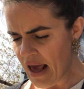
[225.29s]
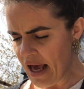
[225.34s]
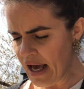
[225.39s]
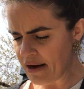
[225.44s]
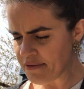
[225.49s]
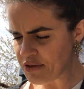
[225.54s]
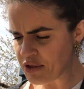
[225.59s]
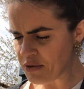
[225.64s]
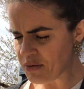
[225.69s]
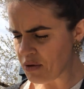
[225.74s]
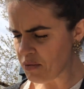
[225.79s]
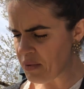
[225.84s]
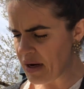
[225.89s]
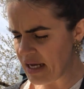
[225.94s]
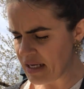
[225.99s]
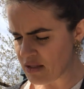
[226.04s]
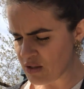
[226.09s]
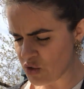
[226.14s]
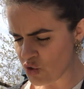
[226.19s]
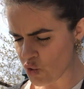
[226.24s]
After a
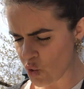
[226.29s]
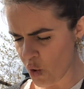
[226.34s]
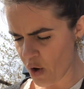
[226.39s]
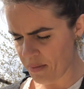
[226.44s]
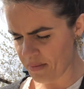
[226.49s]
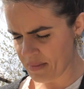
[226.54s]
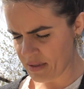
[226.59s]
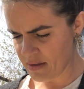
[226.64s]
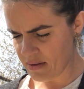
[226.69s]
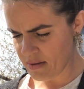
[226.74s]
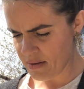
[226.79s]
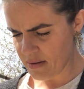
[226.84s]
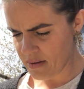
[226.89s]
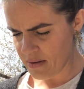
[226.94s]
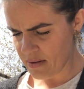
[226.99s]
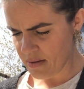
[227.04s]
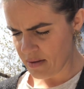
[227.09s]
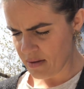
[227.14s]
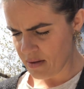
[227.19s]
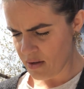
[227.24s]
rainstorm,
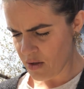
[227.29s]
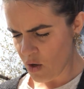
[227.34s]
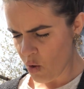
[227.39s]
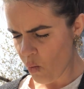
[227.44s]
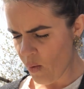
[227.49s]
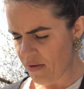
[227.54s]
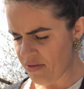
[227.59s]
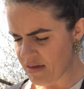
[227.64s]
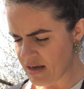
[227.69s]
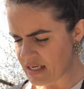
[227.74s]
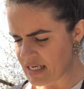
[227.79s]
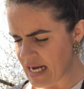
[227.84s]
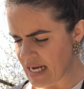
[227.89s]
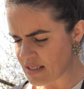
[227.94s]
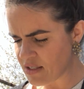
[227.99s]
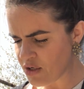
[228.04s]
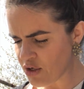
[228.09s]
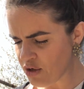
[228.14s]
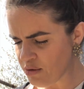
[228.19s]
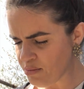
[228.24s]
when the
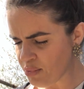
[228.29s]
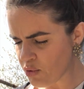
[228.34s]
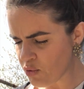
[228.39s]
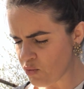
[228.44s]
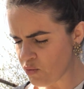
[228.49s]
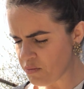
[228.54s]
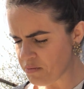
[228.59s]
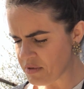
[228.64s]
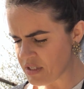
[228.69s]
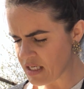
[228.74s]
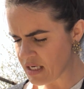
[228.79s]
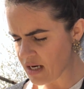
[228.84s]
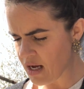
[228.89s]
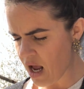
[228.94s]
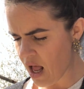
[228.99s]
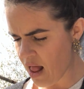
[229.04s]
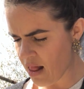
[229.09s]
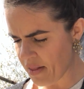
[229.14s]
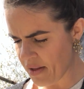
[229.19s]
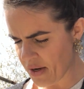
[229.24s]
desert blooms in
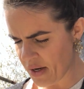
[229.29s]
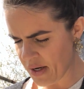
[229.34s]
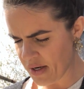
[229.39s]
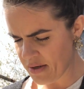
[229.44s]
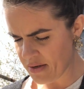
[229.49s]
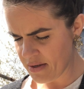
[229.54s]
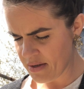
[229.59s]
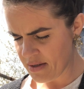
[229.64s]
color,